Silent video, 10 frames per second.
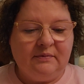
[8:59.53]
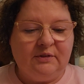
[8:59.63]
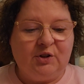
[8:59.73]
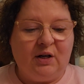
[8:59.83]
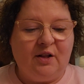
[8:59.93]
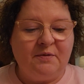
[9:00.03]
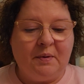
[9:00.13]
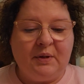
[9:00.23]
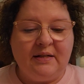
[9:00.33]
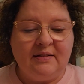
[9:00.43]
Sorry, I lost my
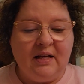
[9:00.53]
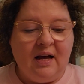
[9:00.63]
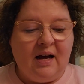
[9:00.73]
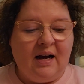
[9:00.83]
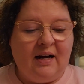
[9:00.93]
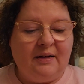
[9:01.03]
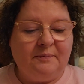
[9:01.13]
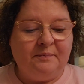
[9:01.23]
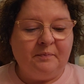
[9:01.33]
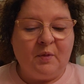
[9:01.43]
place.
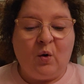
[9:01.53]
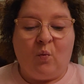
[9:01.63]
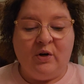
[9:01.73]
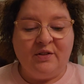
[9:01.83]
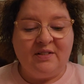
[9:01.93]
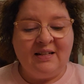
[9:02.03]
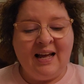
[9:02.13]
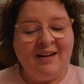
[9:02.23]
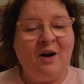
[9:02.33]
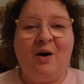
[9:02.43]
Wilson
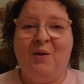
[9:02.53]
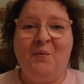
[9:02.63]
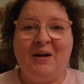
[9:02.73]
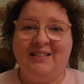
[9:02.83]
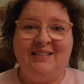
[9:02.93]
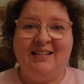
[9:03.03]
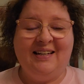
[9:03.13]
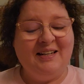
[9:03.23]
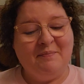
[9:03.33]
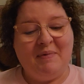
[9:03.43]
had always
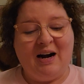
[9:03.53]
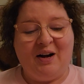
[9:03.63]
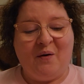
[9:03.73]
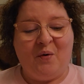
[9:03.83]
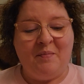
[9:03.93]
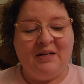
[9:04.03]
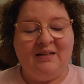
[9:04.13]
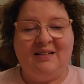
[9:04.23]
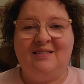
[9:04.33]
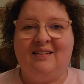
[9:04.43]
needed admiring women
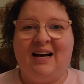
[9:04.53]
in his